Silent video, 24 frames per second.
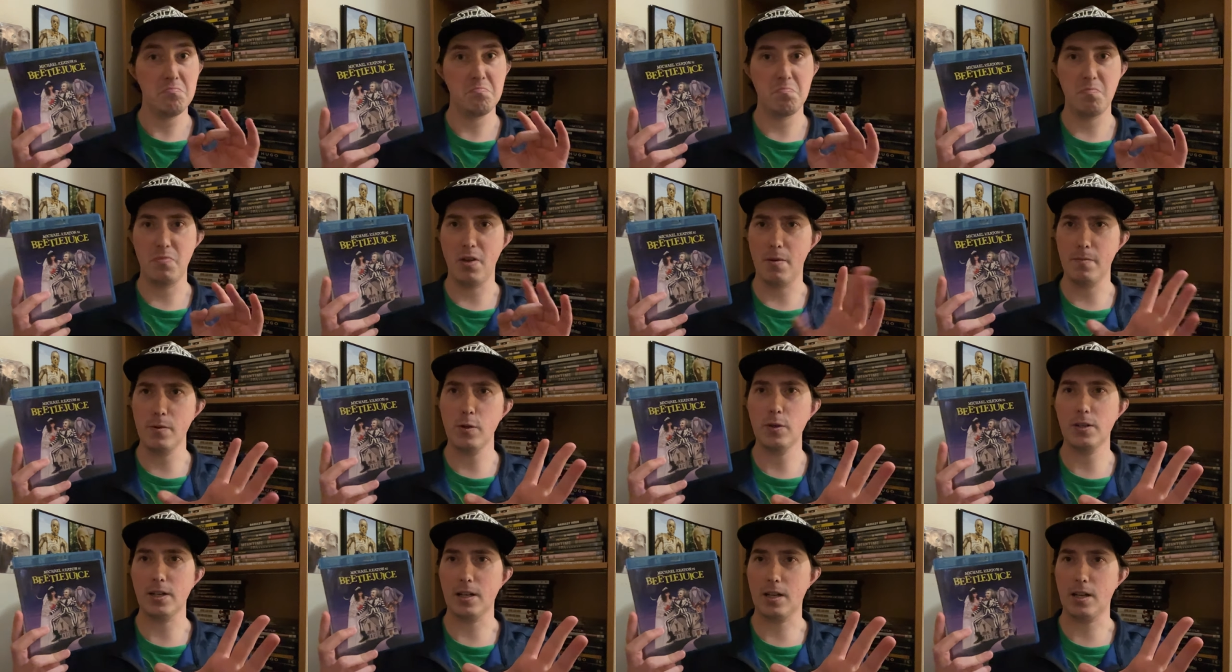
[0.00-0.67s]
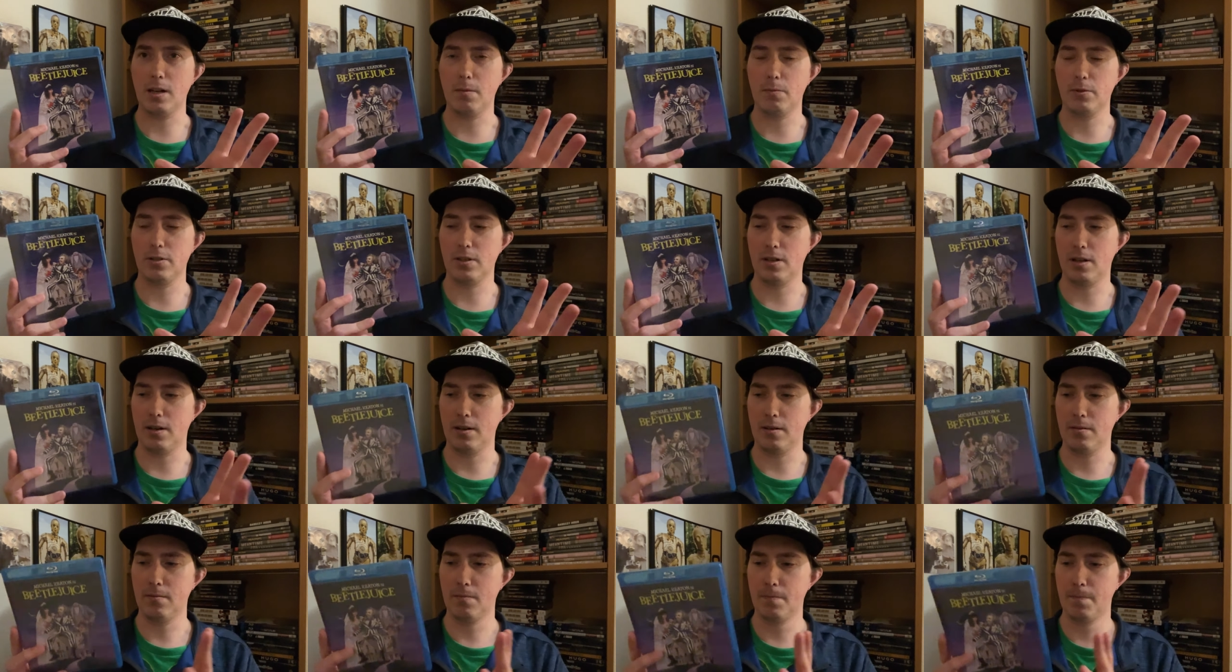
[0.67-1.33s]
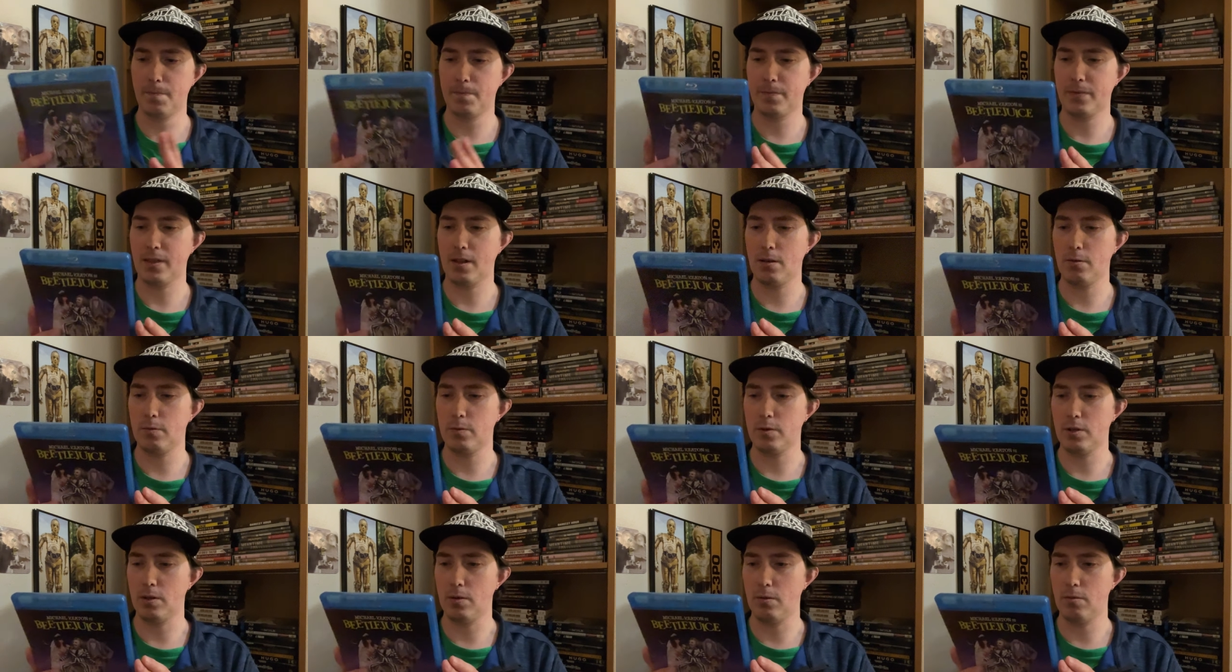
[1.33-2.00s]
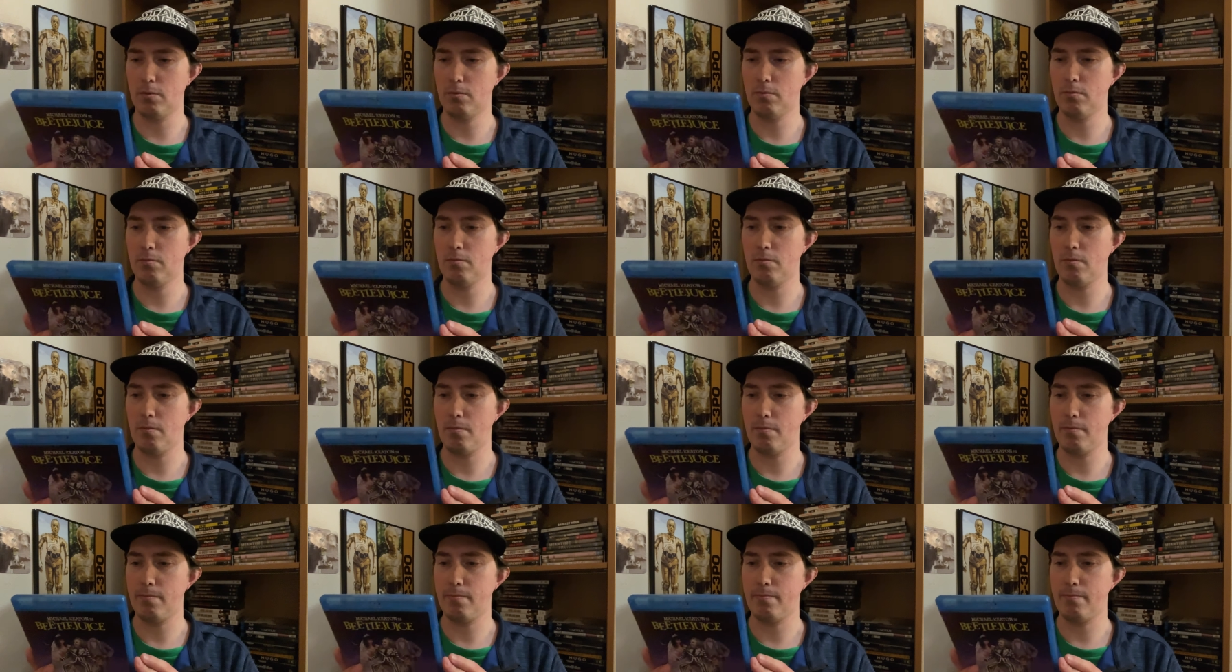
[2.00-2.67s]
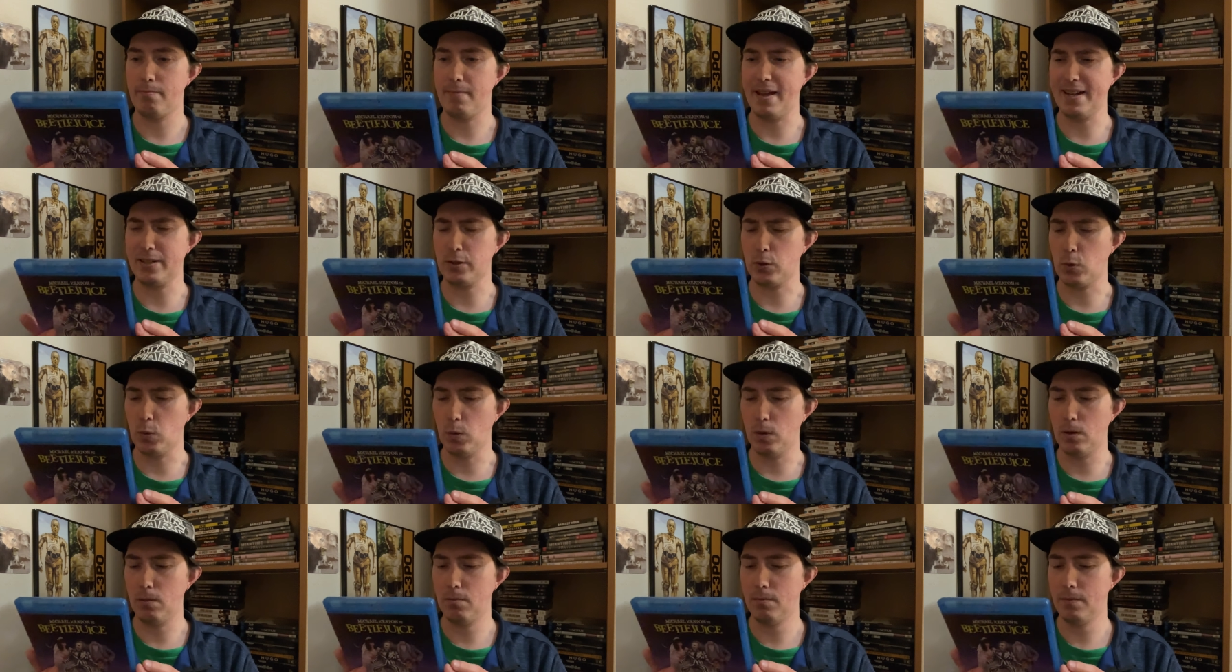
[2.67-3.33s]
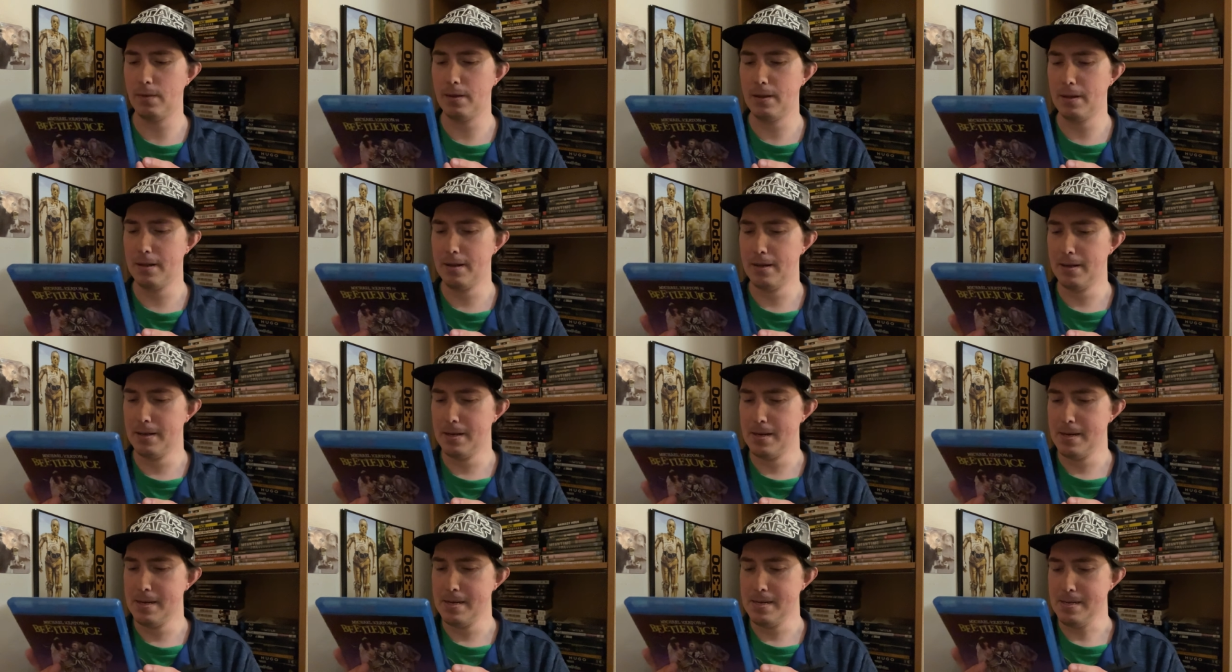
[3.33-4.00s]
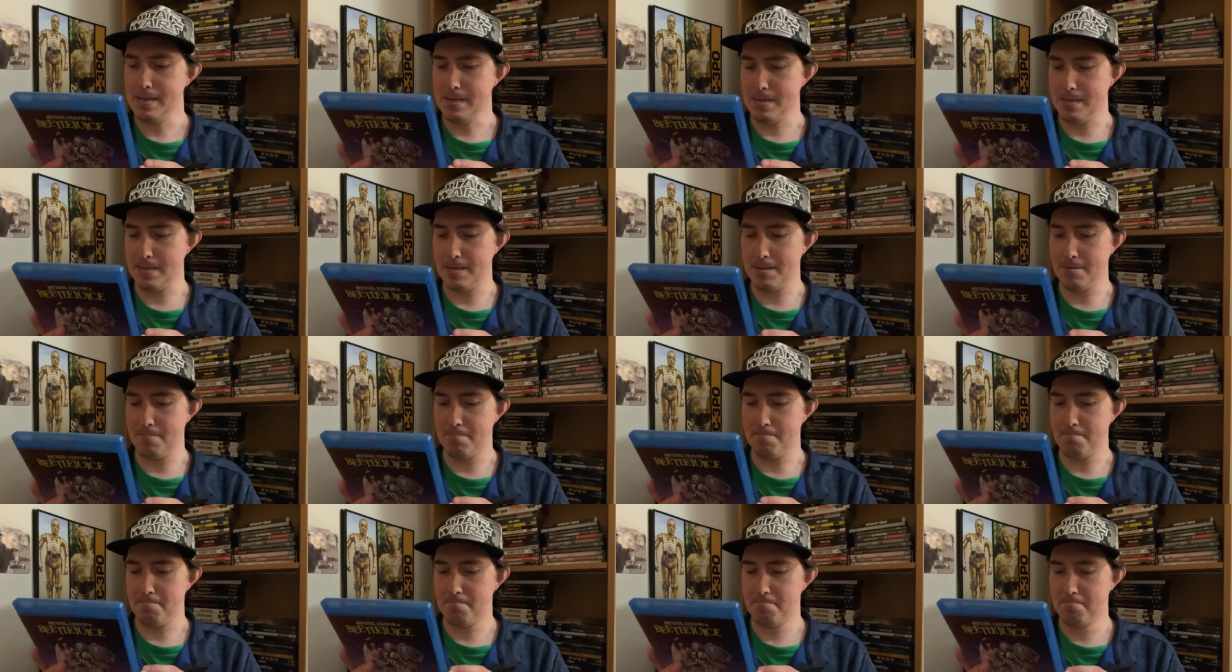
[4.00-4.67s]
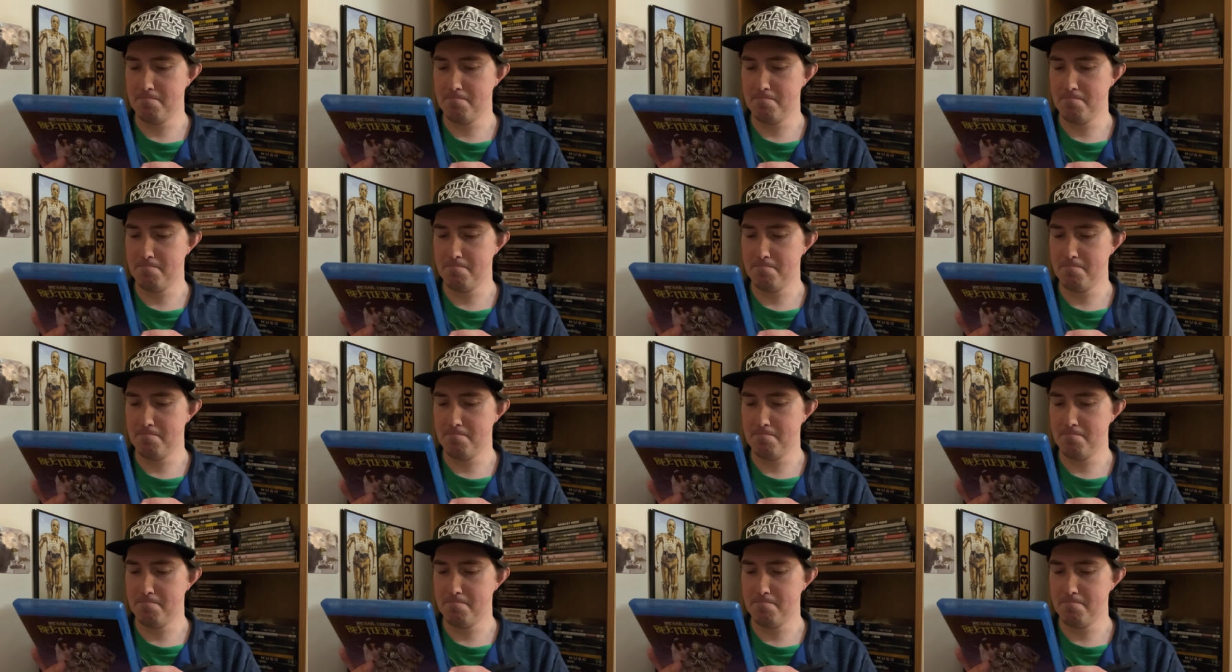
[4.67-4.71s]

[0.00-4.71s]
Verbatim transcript: the music comes on. So, that's cool. Um,